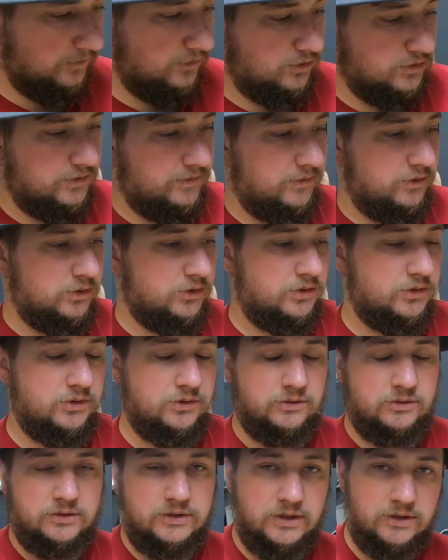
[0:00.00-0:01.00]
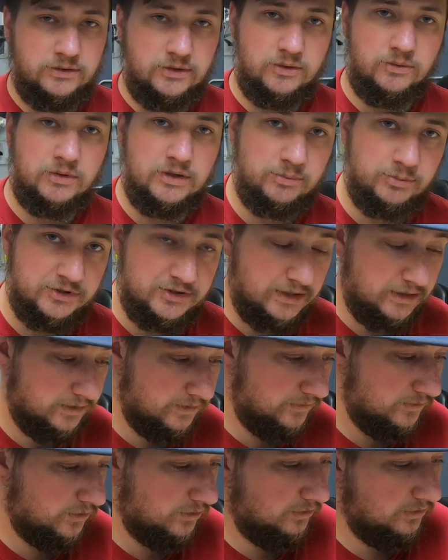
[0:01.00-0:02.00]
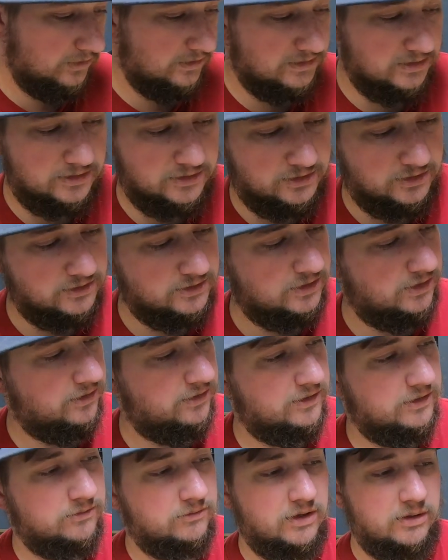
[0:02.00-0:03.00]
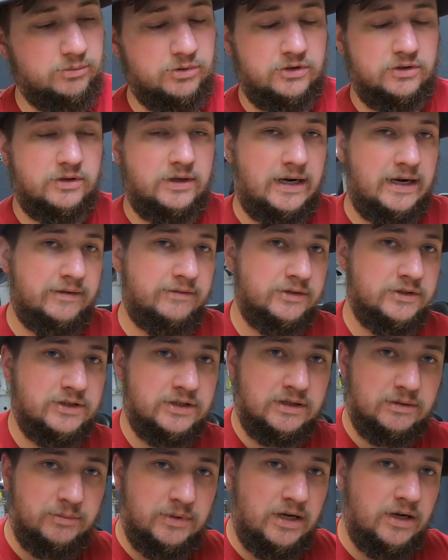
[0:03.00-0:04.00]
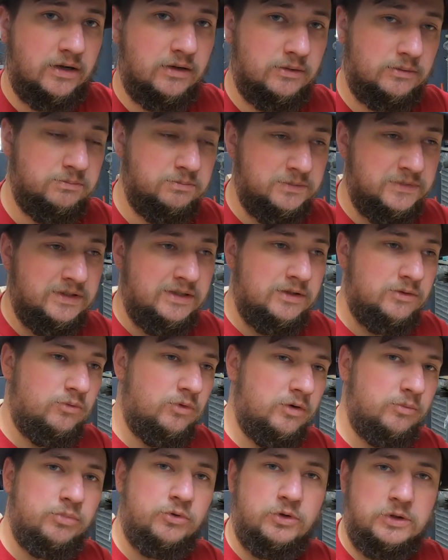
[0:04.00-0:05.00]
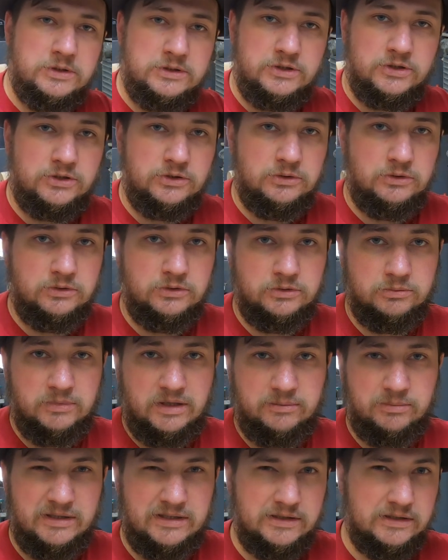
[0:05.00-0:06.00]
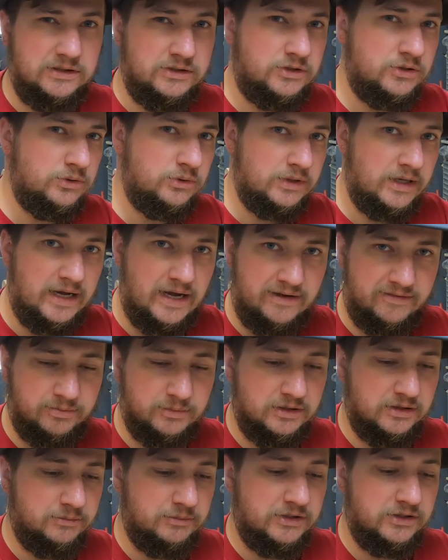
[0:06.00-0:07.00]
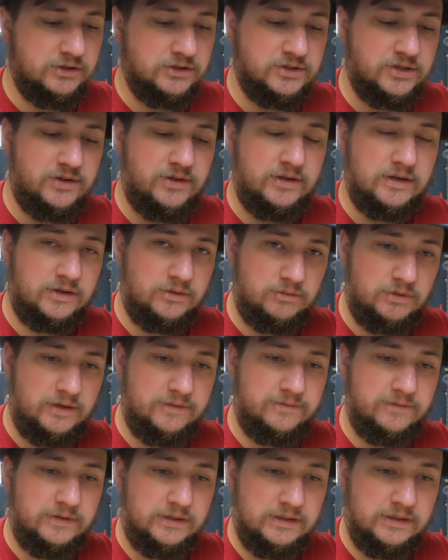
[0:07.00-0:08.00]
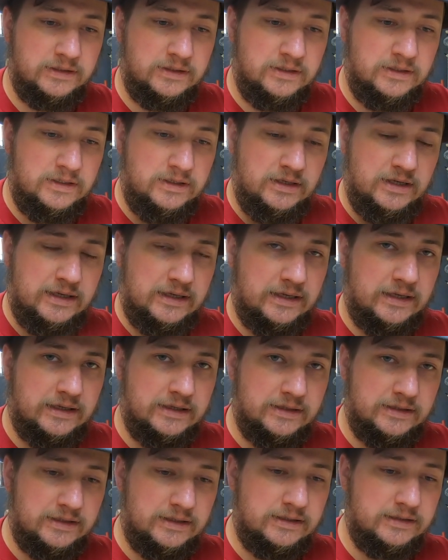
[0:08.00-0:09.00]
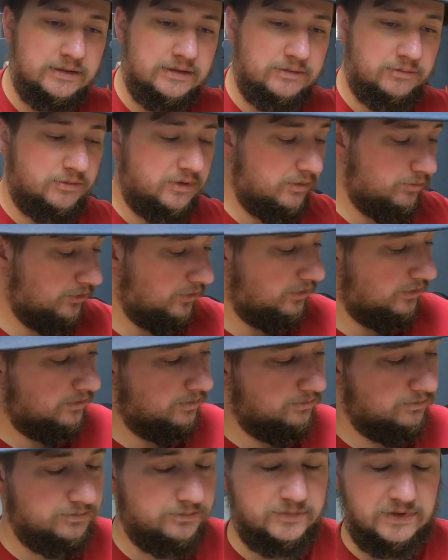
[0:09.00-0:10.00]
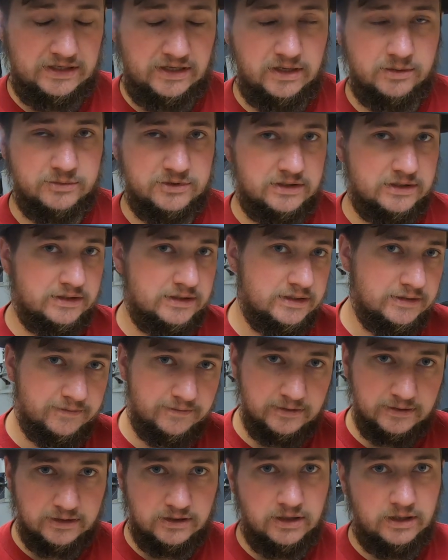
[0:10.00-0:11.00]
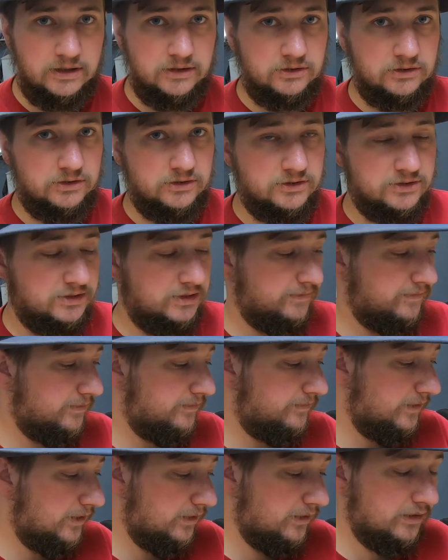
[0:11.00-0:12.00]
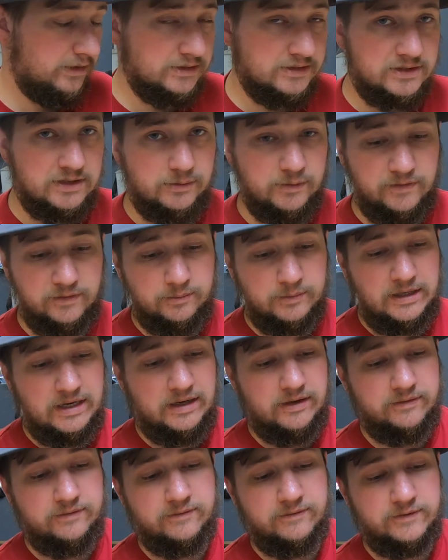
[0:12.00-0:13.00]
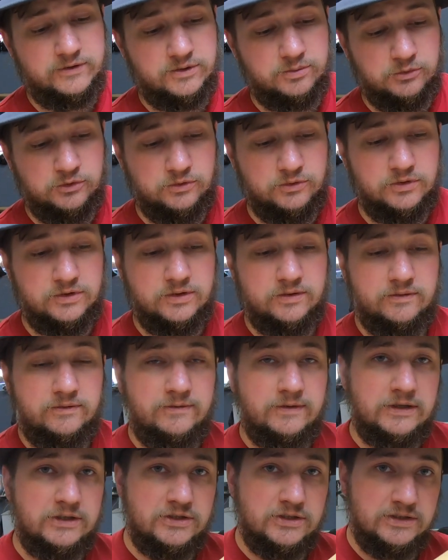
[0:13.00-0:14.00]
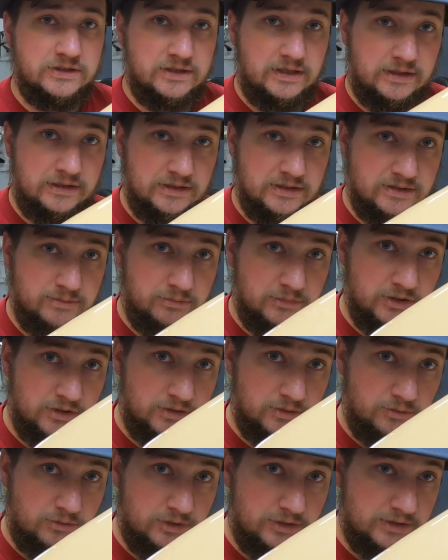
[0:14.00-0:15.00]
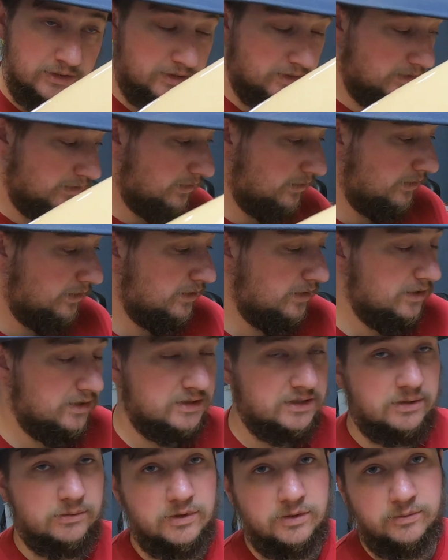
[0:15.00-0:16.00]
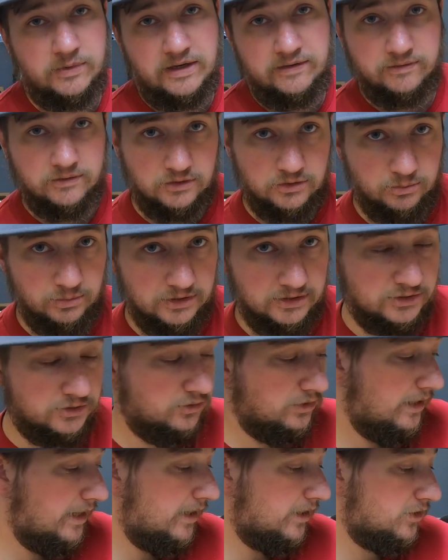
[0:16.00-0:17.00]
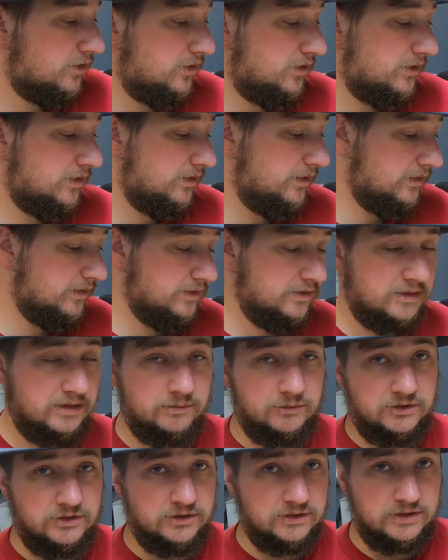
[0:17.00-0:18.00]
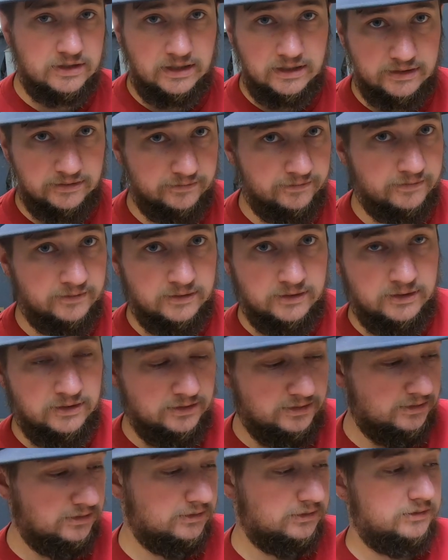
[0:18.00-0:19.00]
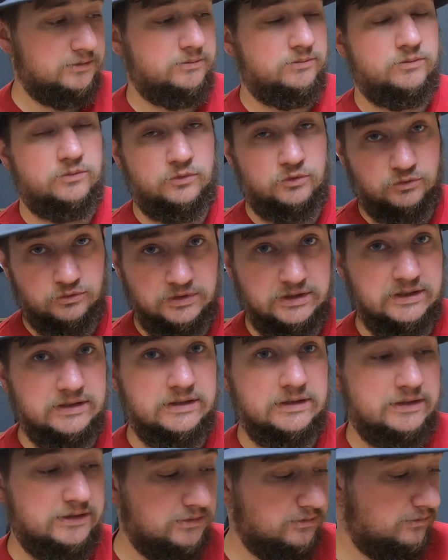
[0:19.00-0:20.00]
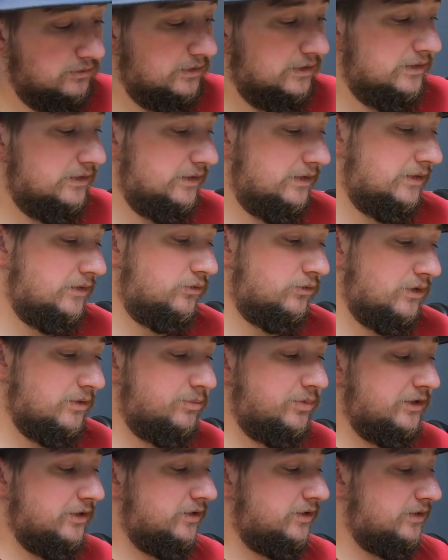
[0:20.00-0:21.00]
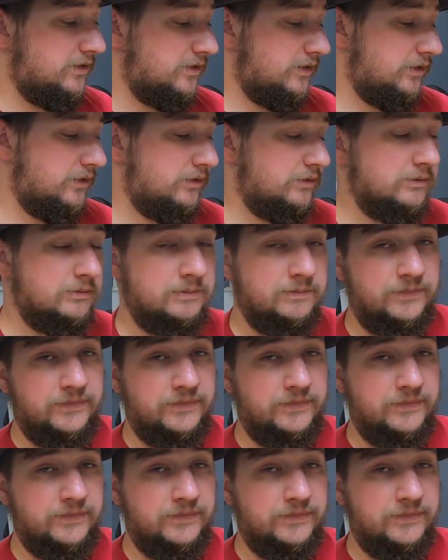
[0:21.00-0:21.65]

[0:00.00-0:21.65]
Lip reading: those of you who don't know what a protective sole is, it's just a thin rubber averaging about 1.2 to maybe 2.5 millimeters thick, roughly. And the rubber comes in different colors, different variants. Some of them have smooth finishes like this mirror one here. Some of them have a little bit of traction, and some are just kind of, you know, really grippy. So